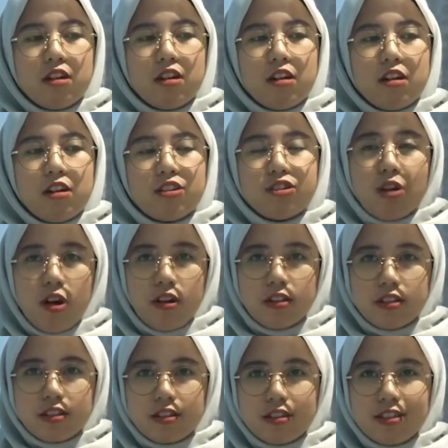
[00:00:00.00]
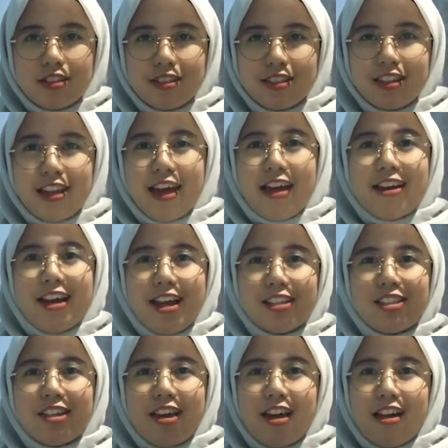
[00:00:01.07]
salt.
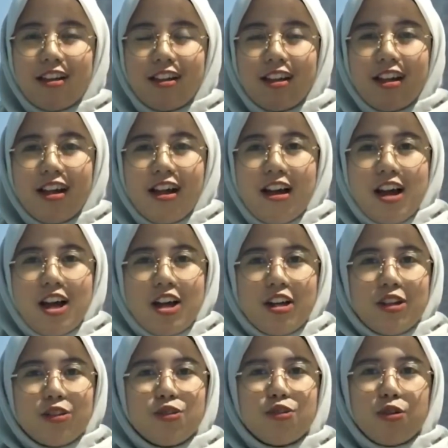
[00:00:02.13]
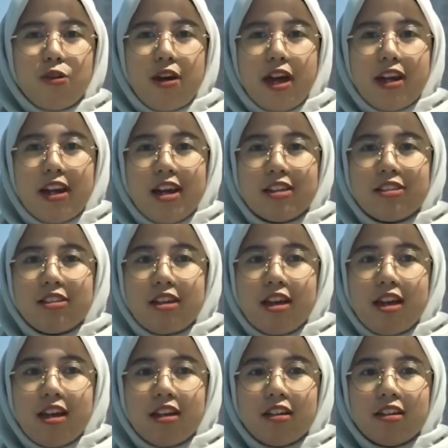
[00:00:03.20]
NaCl. So
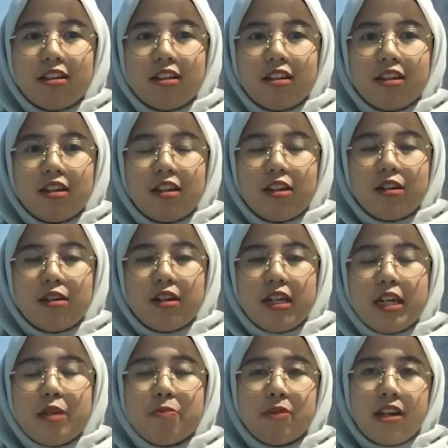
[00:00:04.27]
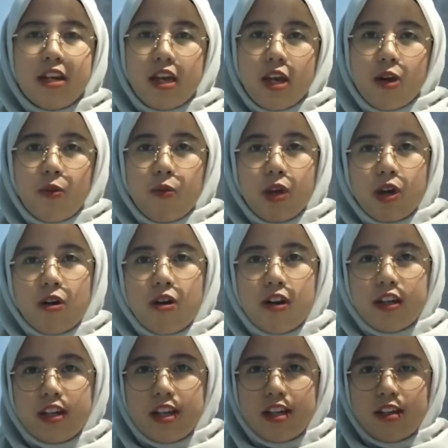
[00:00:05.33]
NaCl in Malay we call
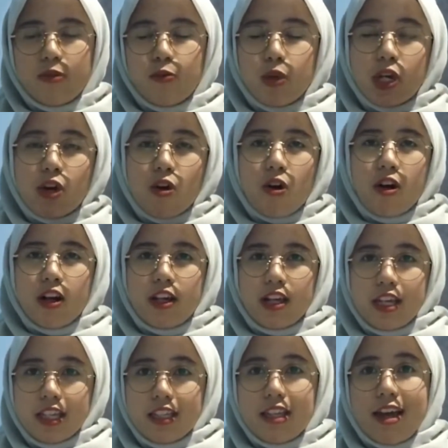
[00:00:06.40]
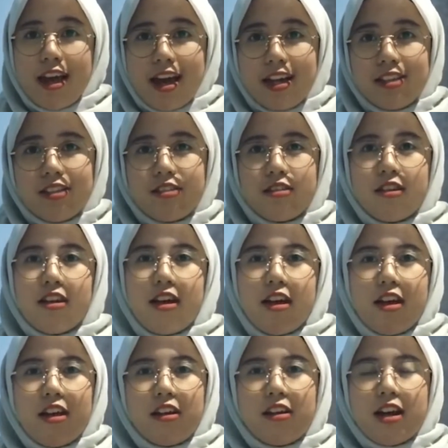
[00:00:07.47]
it as
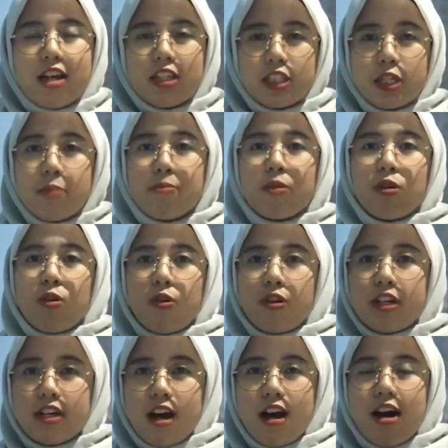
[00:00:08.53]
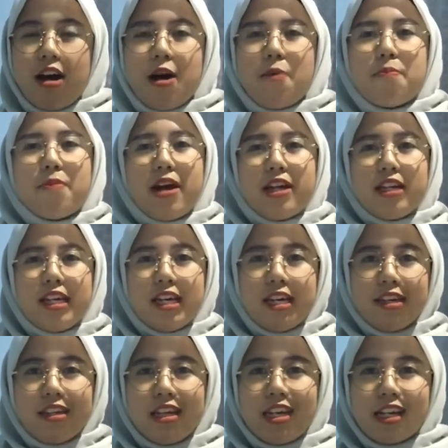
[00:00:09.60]
natrium chloride, but
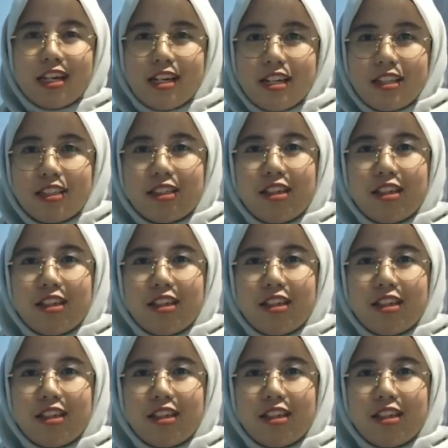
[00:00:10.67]
in English